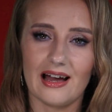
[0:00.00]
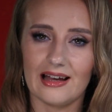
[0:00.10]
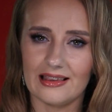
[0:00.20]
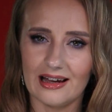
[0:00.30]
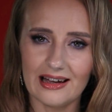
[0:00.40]

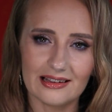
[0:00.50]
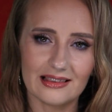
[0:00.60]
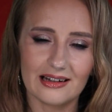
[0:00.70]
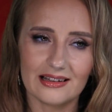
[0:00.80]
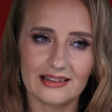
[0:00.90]
an
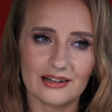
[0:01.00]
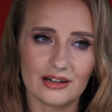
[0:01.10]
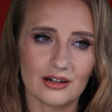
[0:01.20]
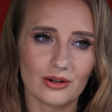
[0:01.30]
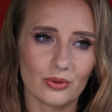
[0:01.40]

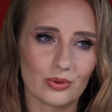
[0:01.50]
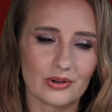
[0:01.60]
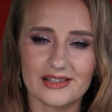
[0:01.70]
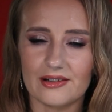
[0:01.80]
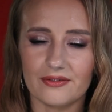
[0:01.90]
eyeliner
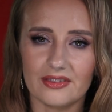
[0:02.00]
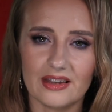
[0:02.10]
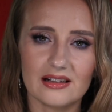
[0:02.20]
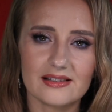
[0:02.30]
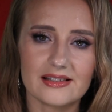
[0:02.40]
or something
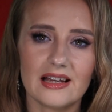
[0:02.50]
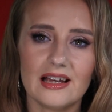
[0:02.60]
else,